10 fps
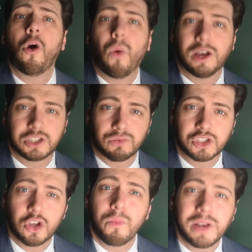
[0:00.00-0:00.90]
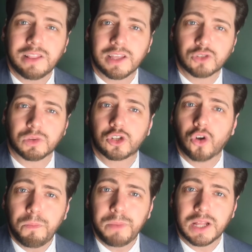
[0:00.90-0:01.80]
whilst there are so many things which
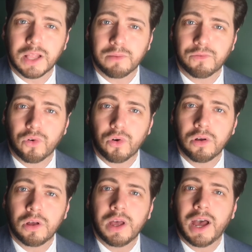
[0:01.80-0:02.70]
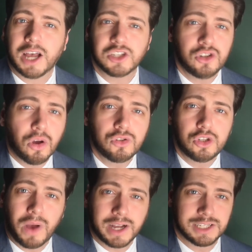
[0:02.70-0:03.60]
could be claimed for, as no
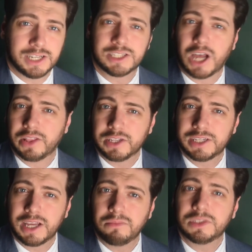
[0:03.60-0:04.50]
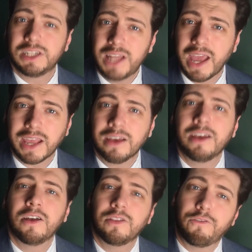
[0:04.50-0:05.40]
two accidents are the same, today
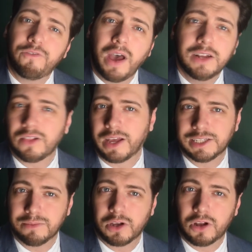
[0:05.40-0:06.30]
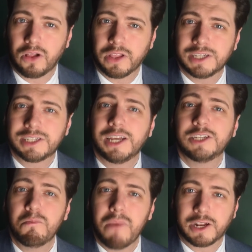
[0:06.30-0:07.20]
the final item on our list
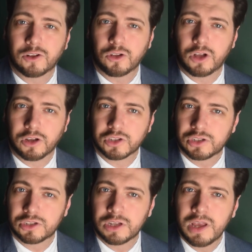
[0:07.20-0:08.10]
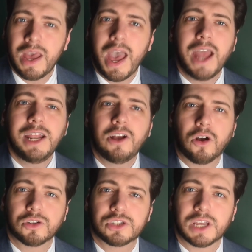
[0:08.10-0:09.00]
is medical costs. Any
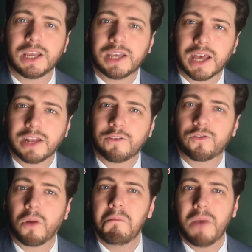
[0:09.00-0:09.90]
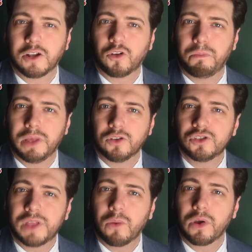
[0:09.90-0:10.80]
costs incurred from medical
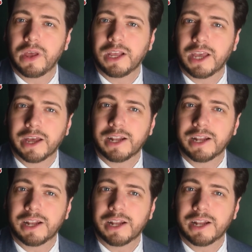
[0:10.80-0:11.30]
bills that were incurred